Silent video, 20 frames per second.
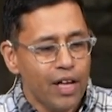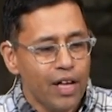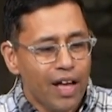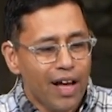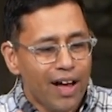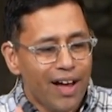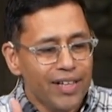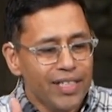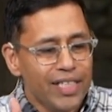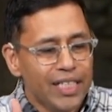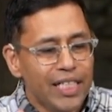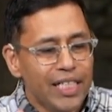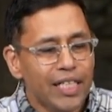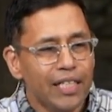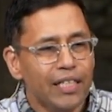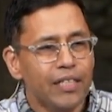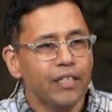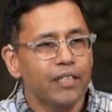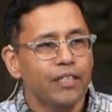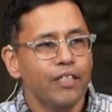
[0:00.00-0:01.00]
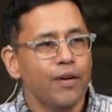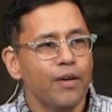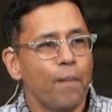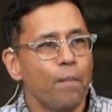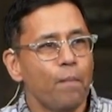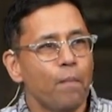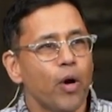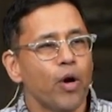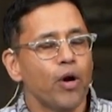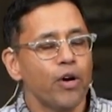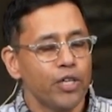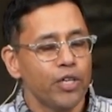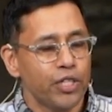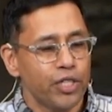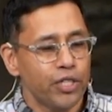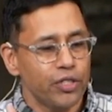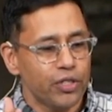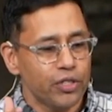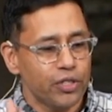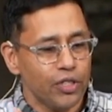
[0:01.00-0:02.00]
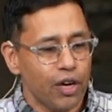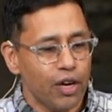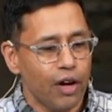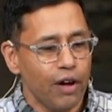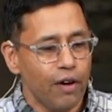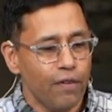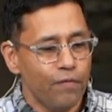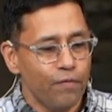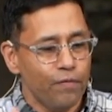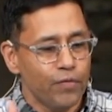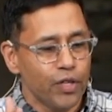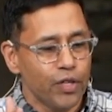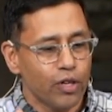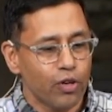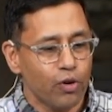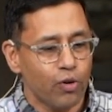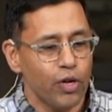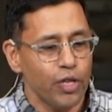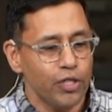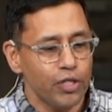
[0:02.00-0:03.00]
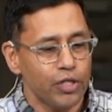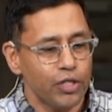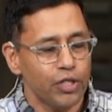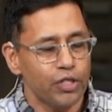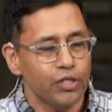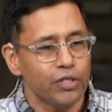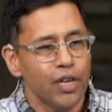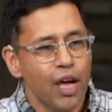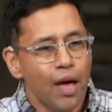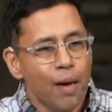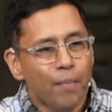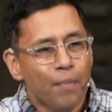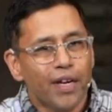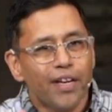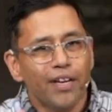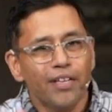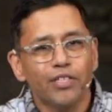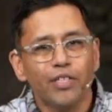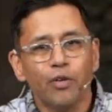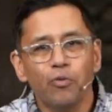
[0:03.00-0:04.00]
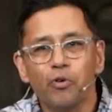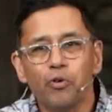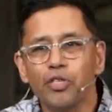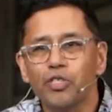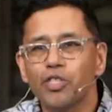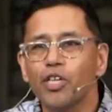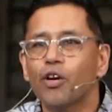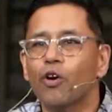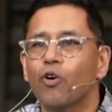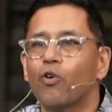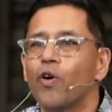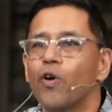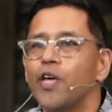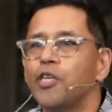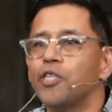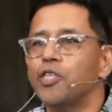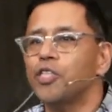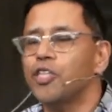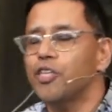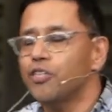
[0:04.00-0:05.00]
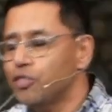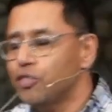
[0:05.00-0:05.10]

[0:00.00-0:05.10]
until the emergence of the Christians, because it was the Christians